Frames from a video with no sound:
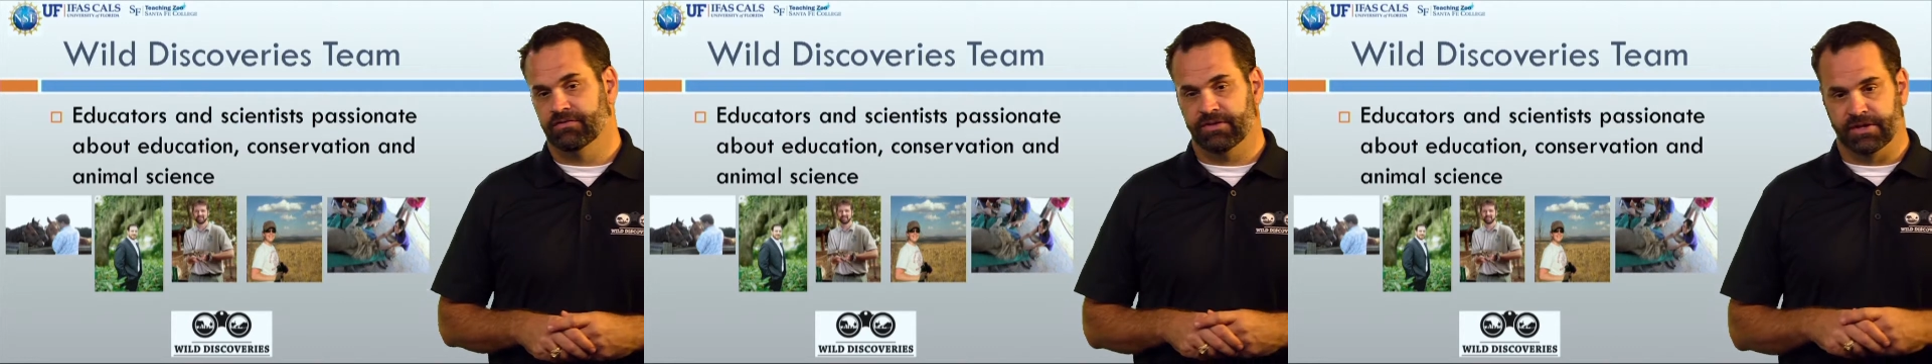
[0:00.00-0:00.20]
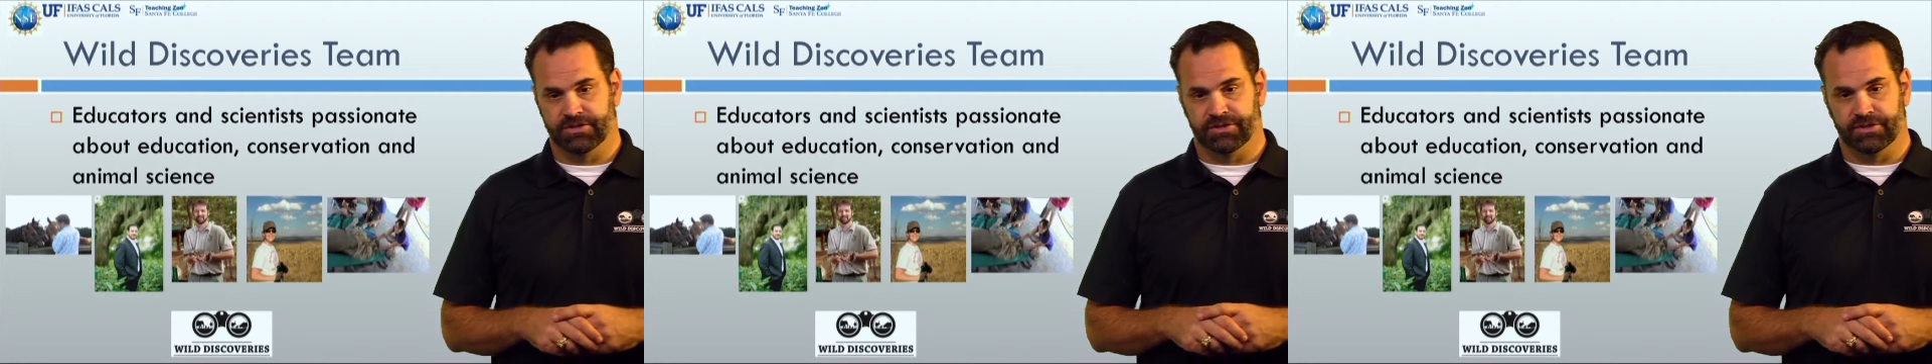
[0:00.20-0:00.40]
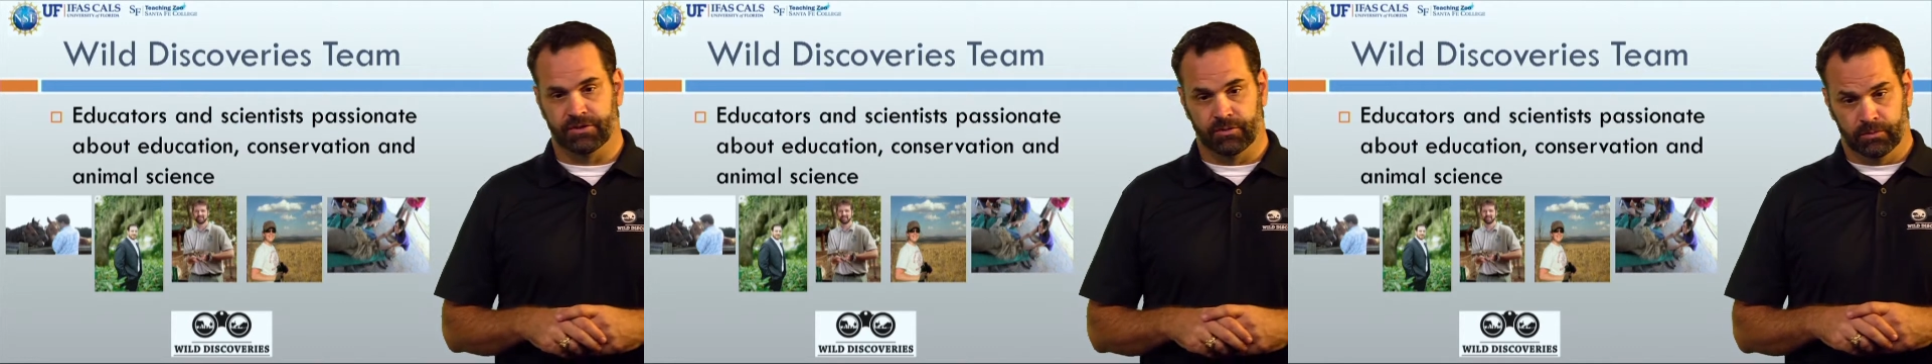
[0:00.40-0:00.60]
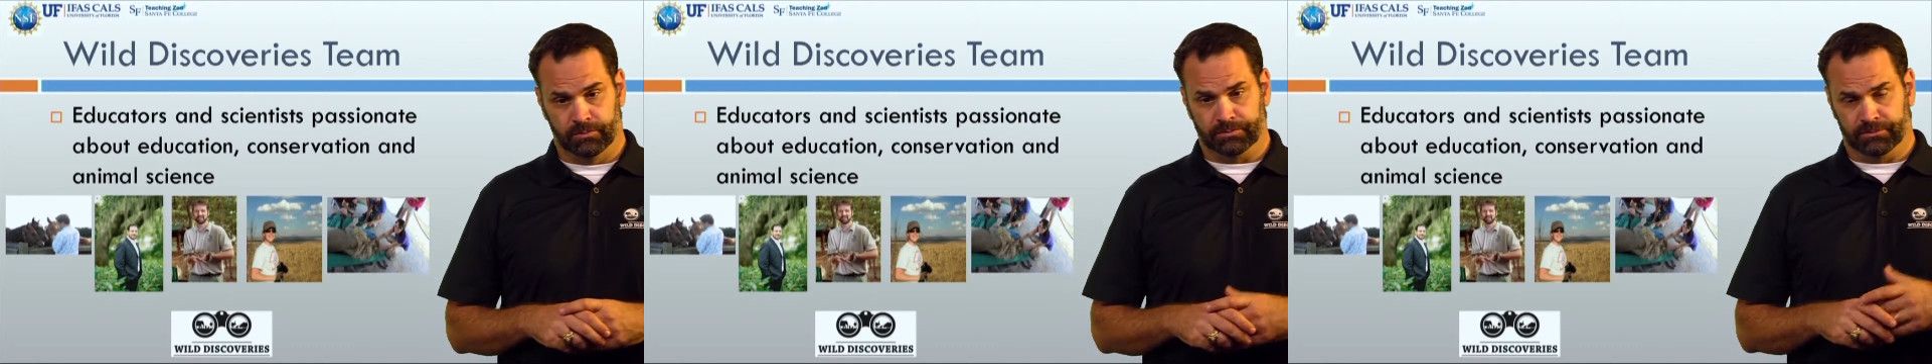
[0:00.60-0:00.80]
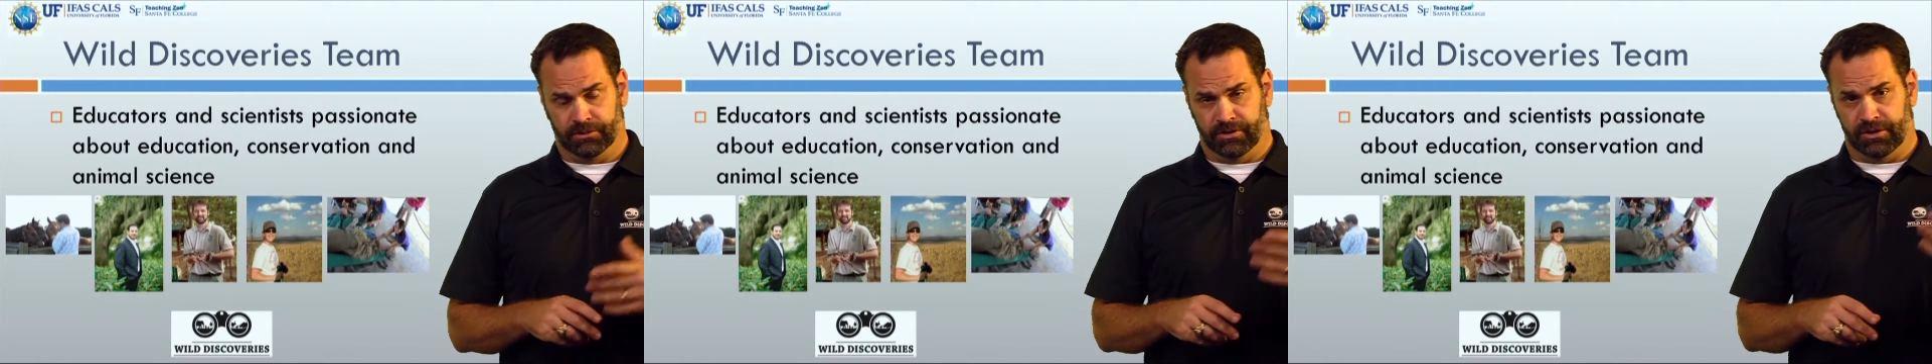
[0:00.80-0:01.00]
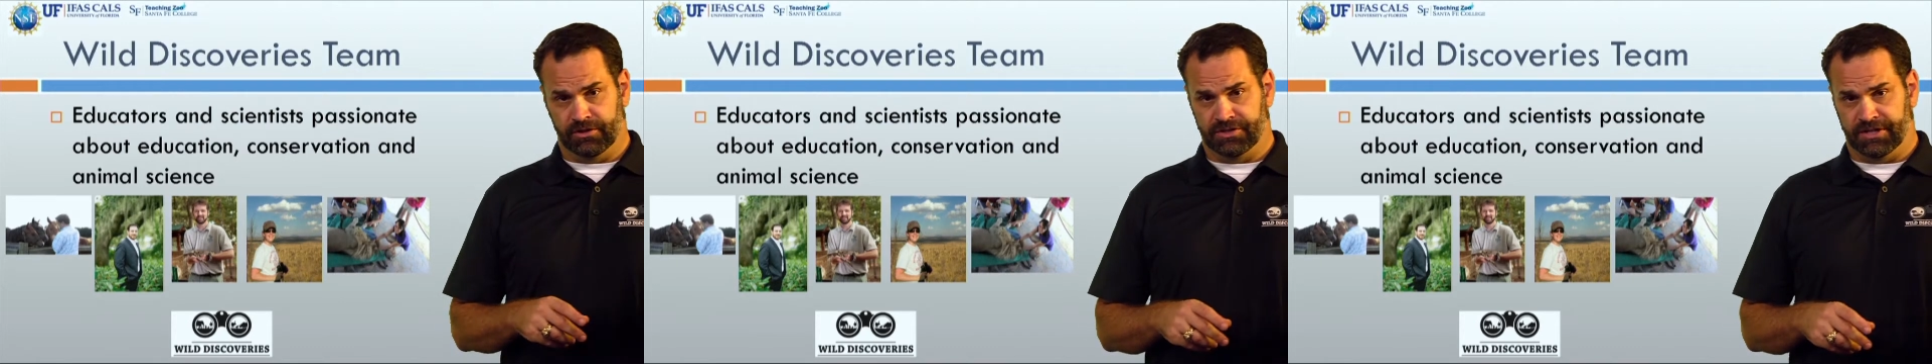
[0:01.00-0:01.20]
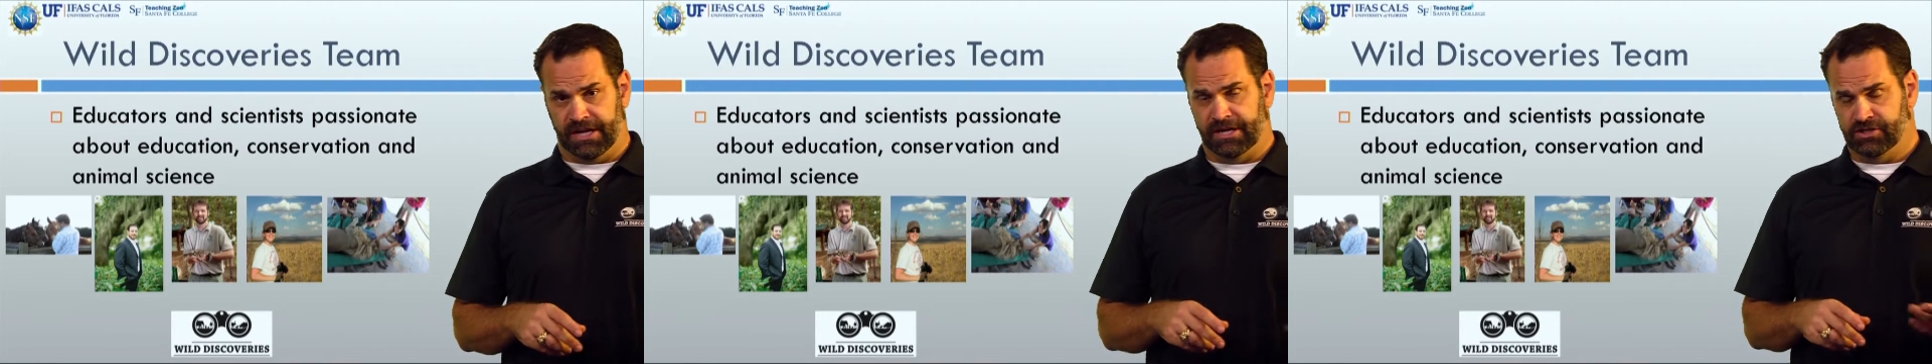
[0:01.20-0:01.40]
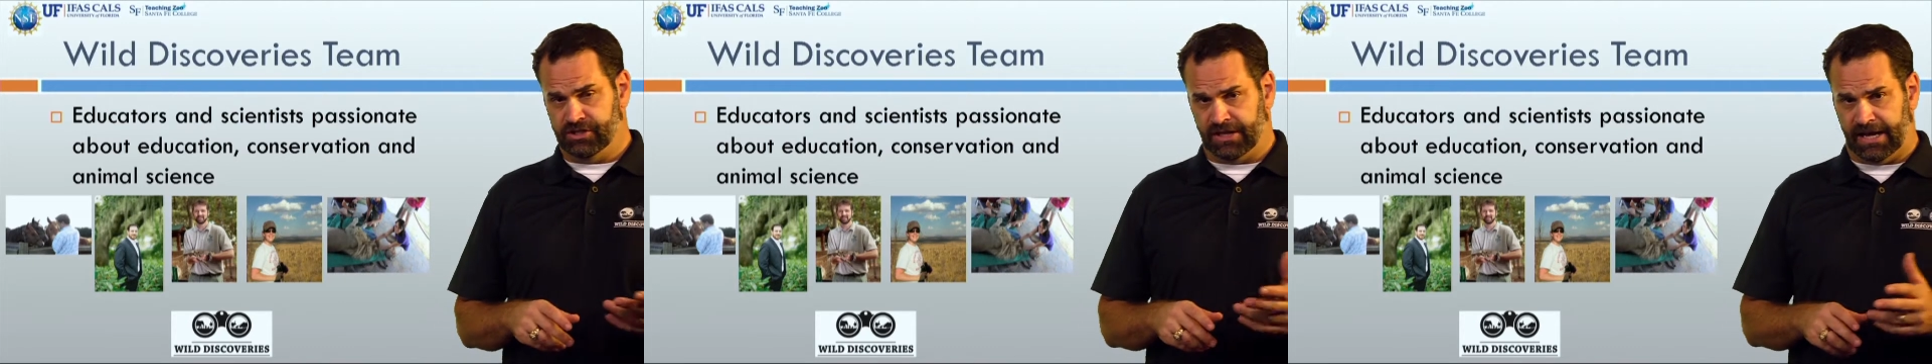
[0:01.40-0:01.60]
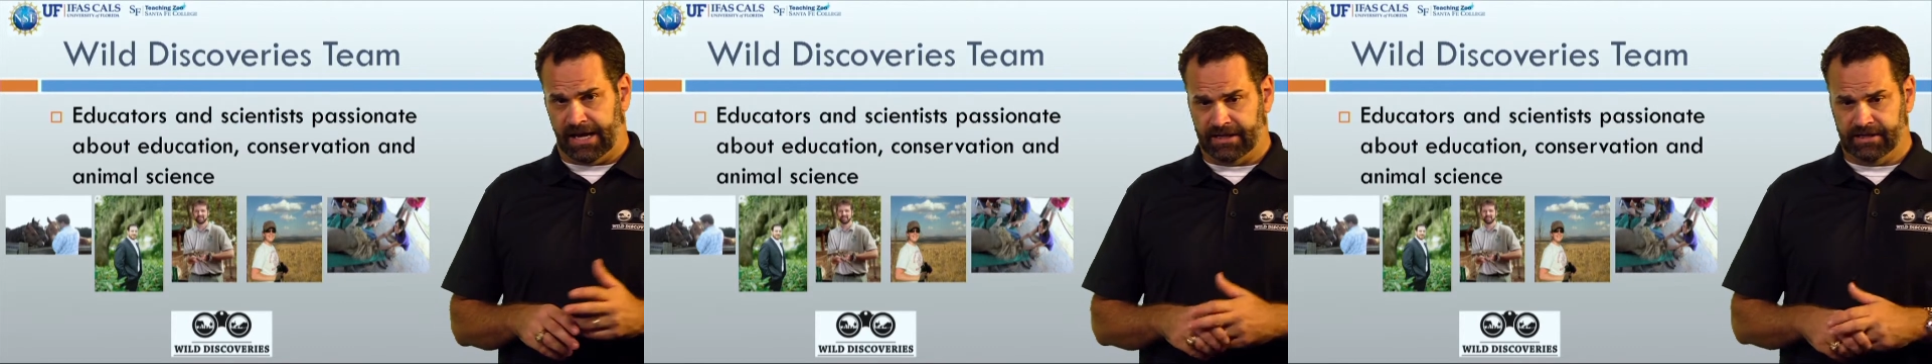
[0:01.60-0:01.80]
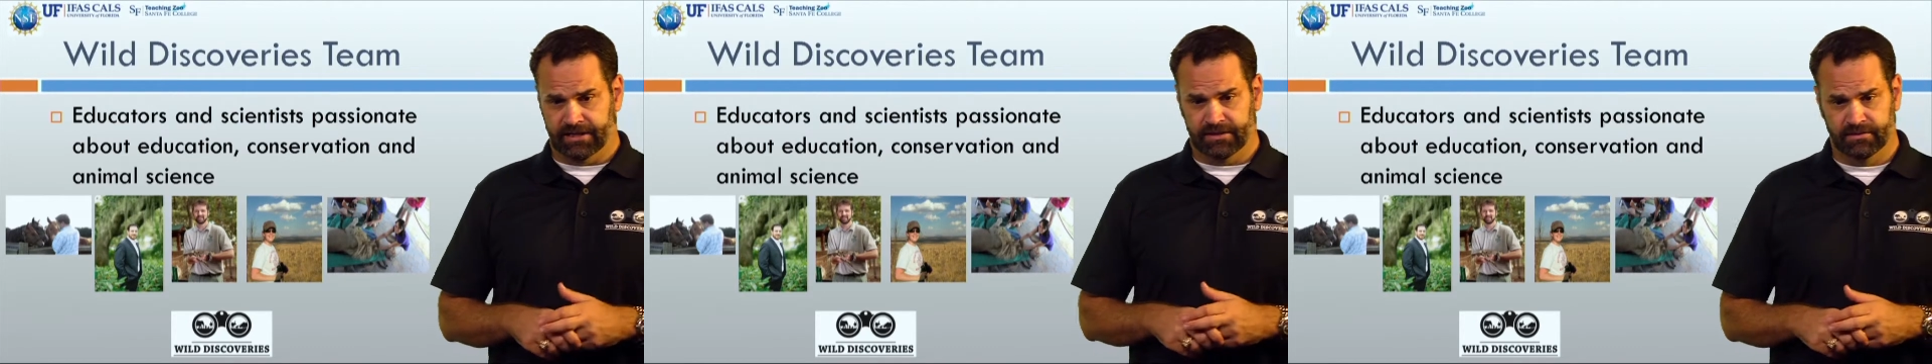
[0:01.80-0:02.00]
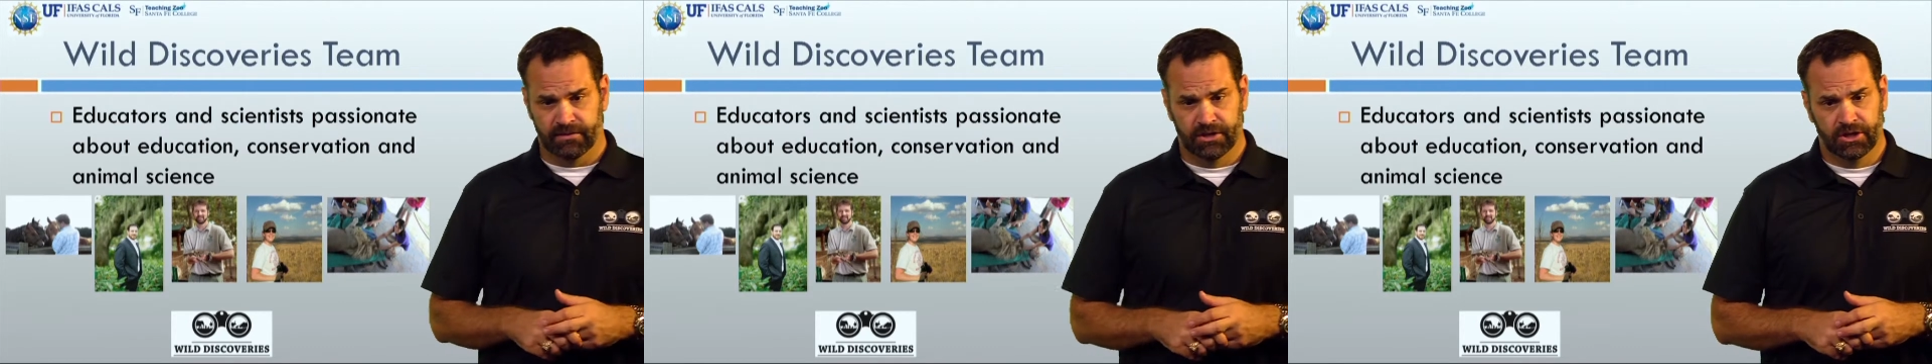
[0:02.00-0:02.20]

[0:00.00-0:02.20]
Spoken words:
Fe Zoo. There's Angie Adkin.